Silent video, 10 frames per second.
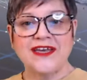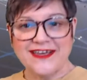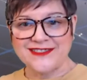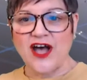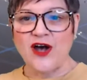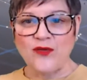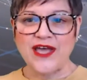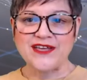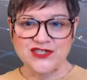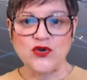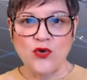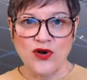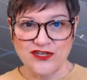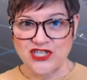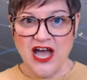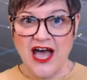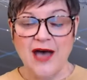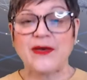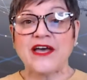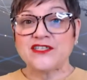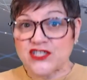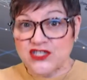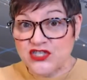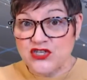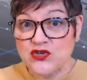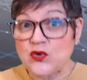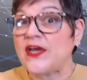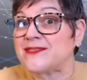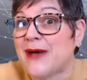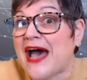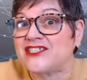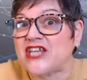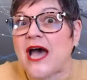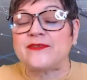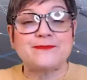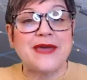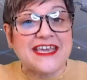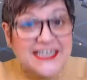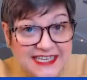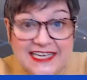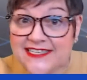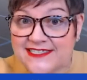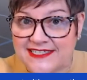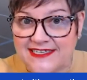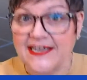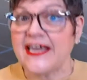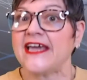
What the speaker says: It's always your job to do. It's my job to make it easy.